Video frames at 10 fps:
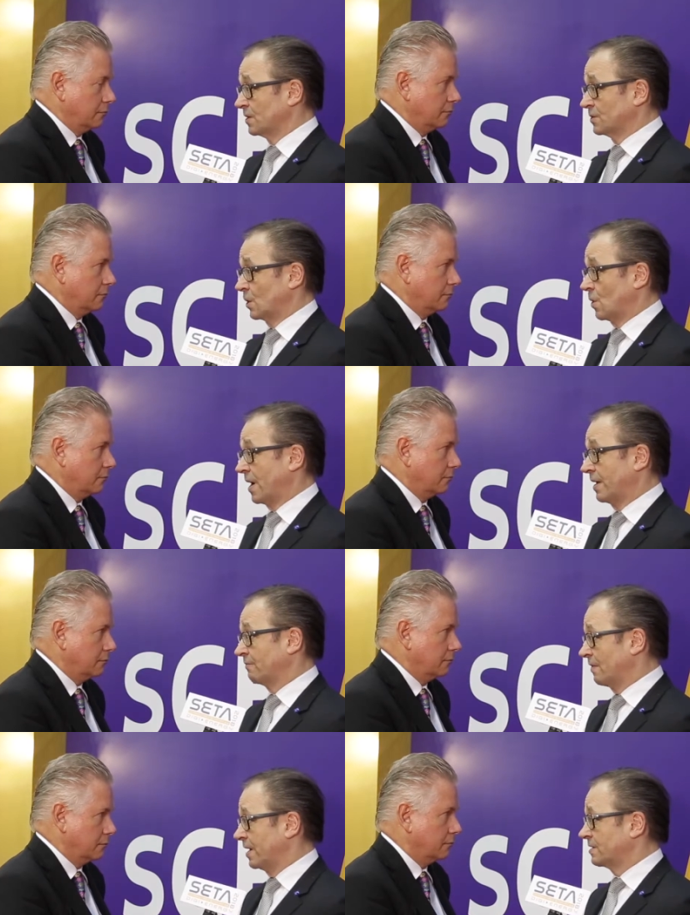Speaker 1: So I
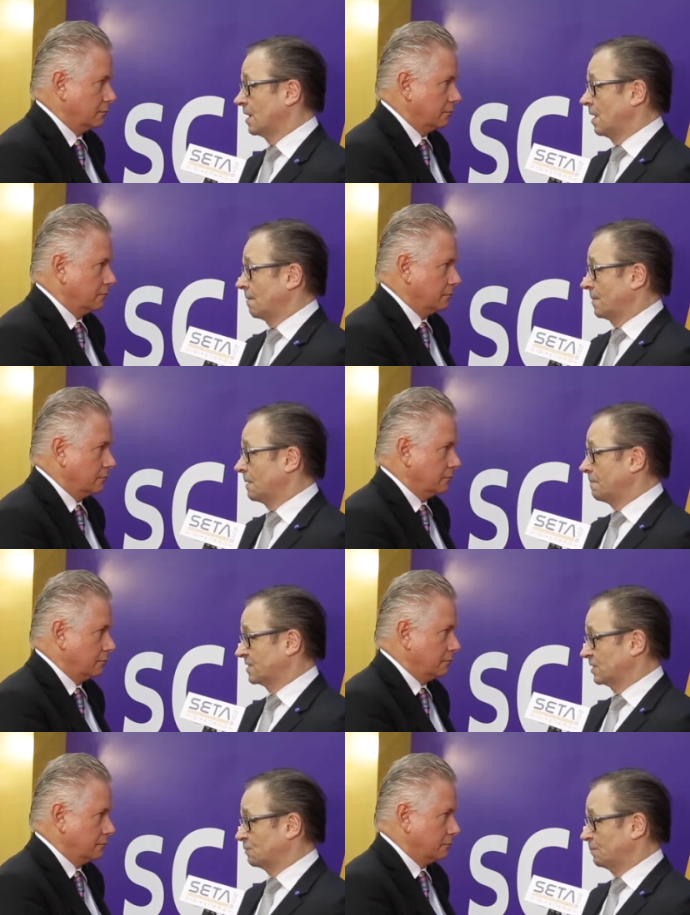invite many
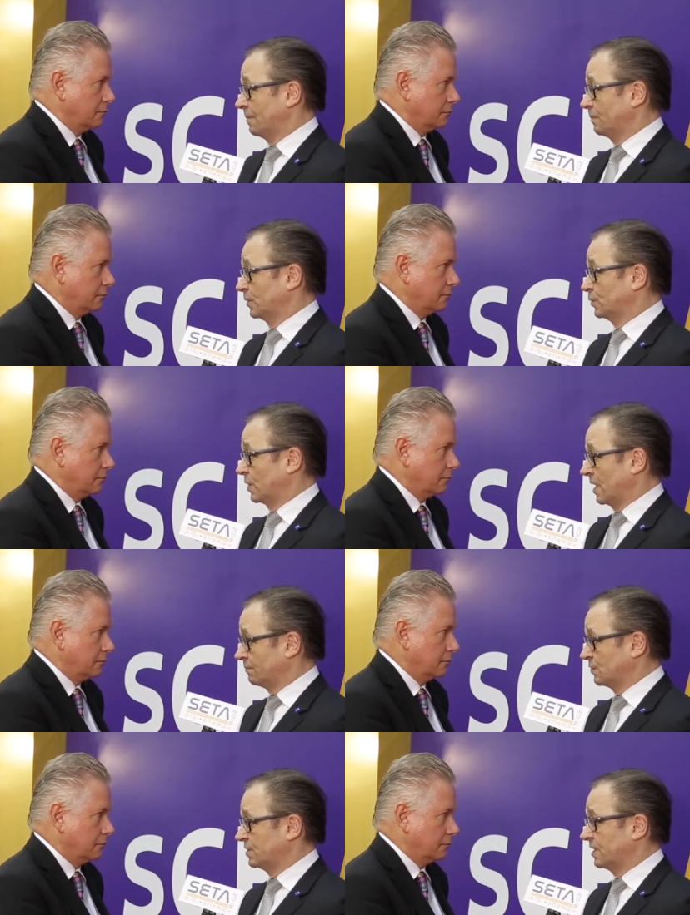business people to
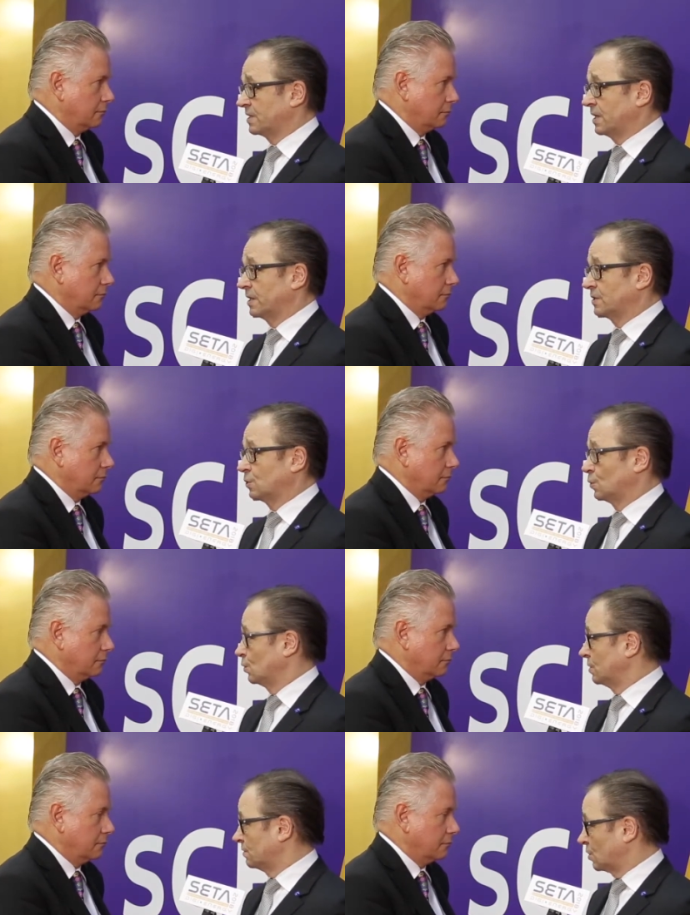come to SETA,
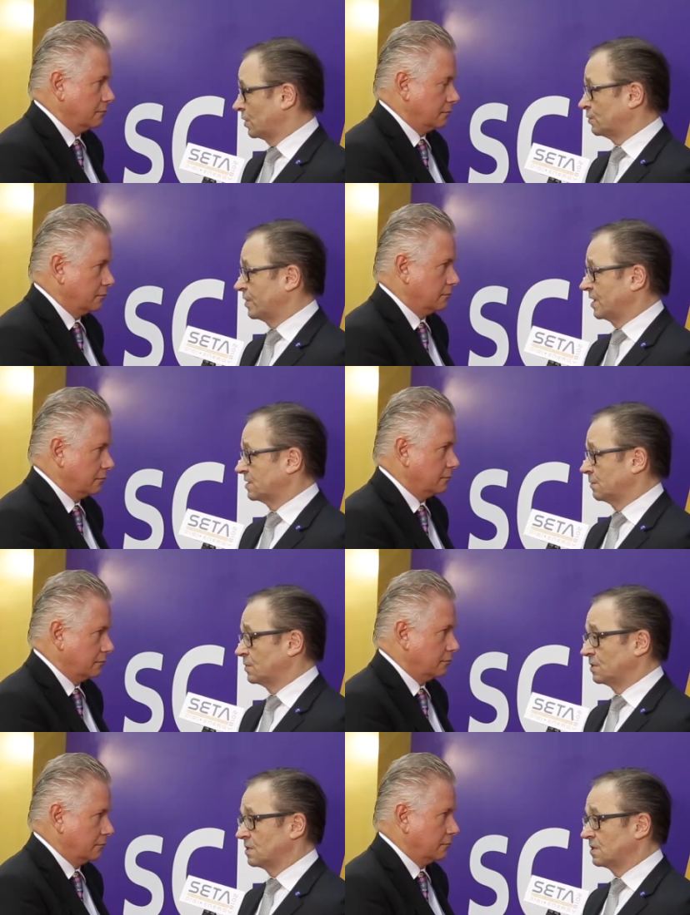to talk to the
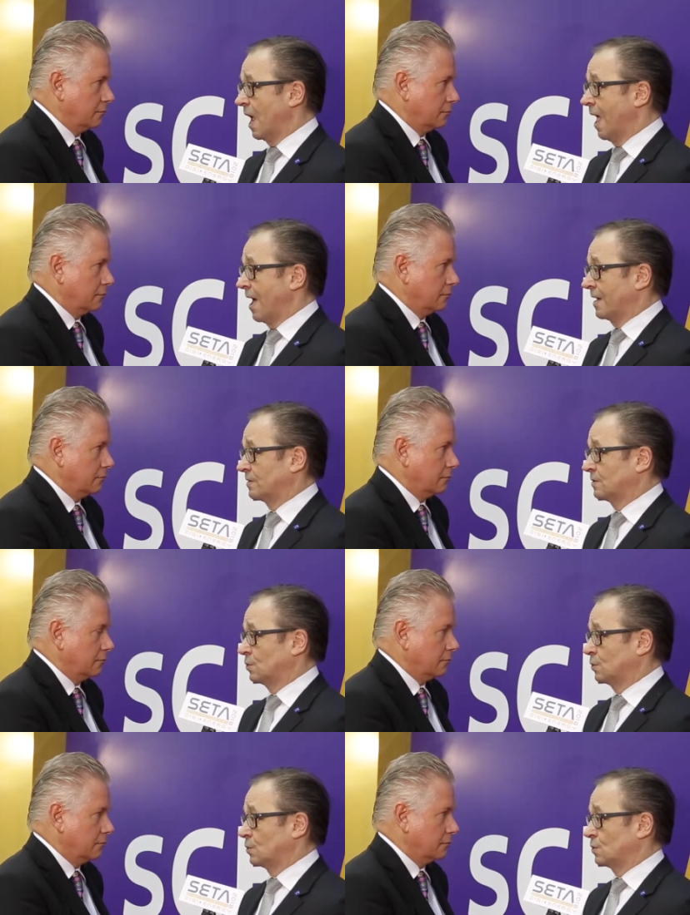exhibitors, and
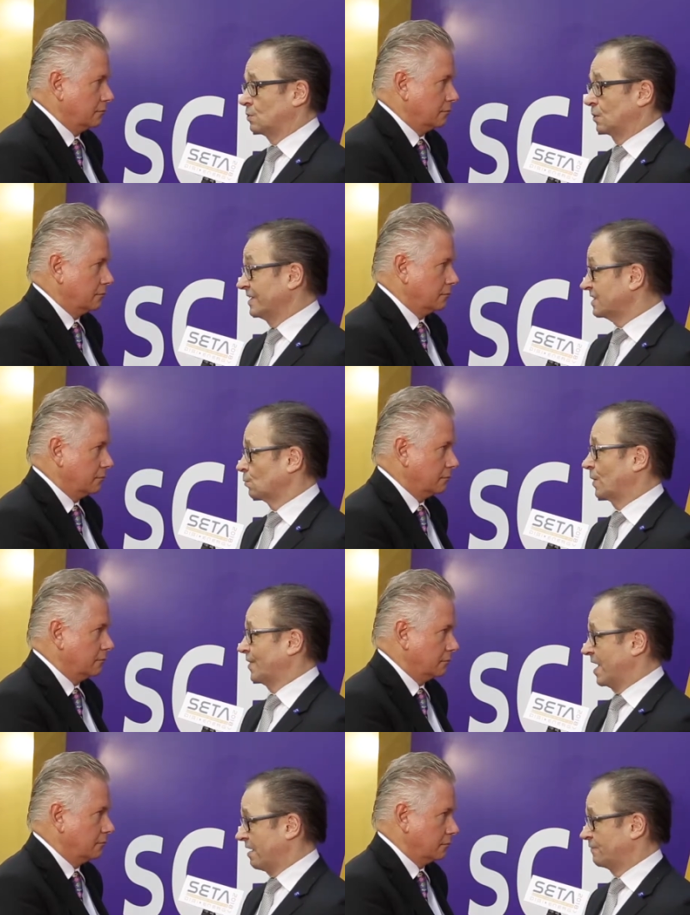to, to listen what
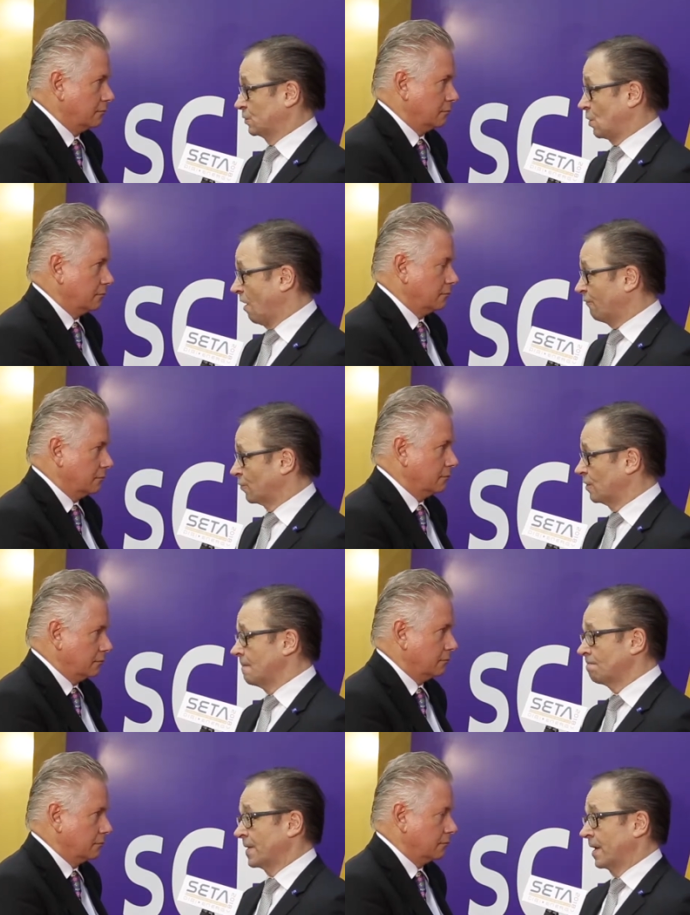they have to offer
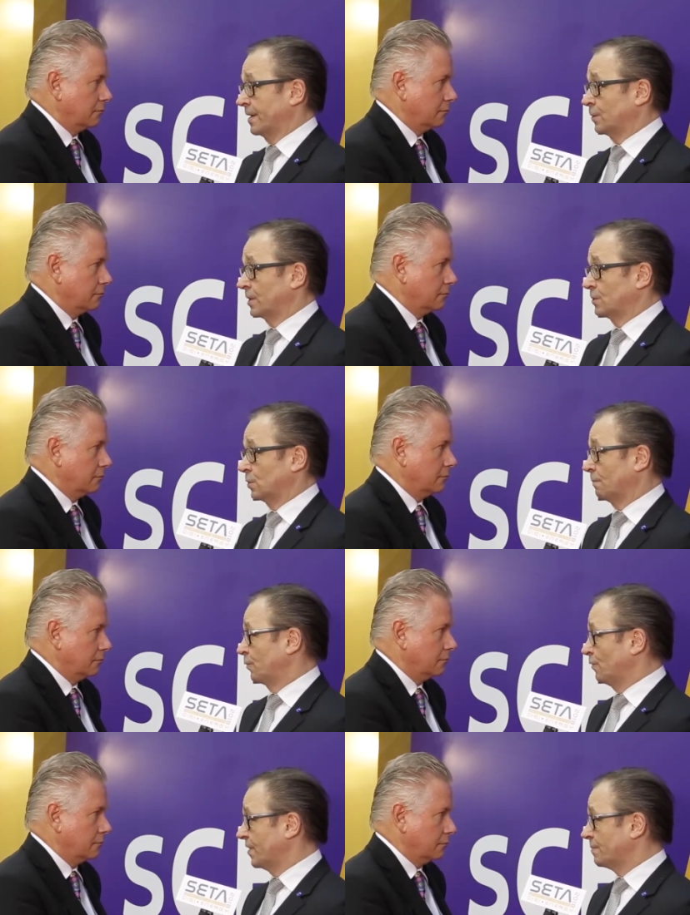in order to
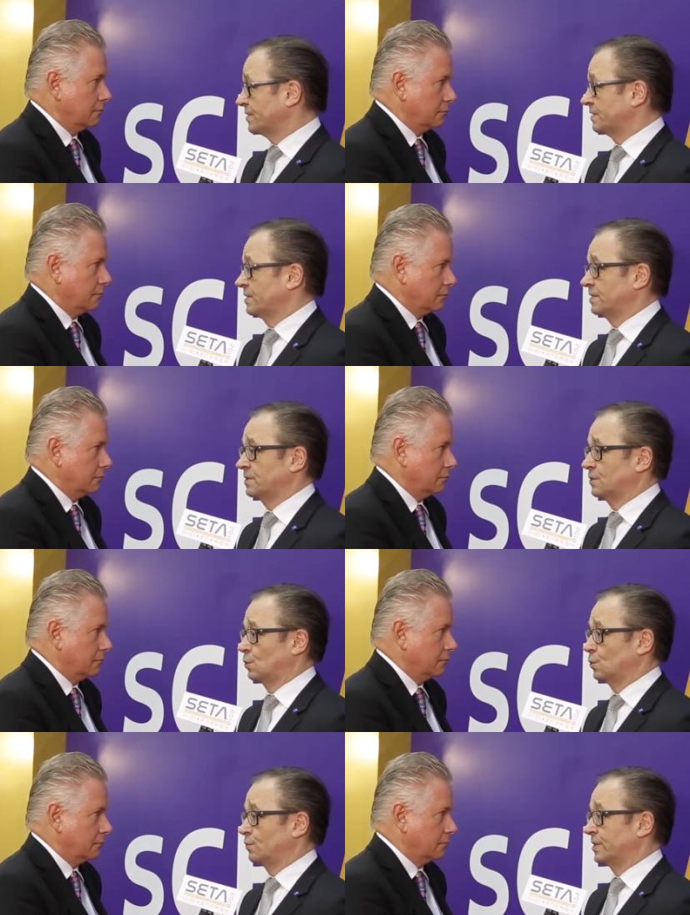improve their business,
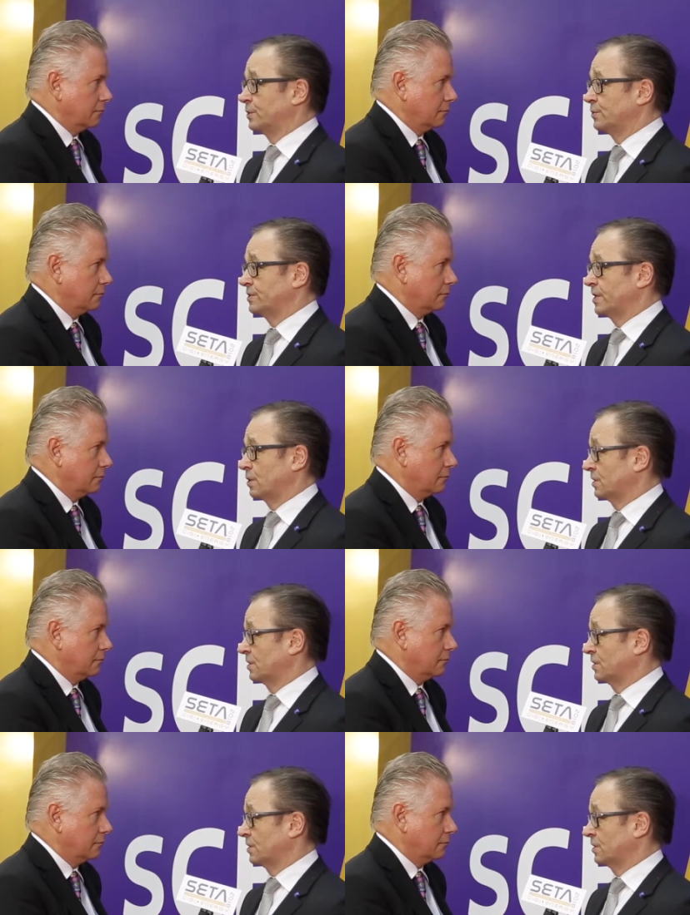to reduce their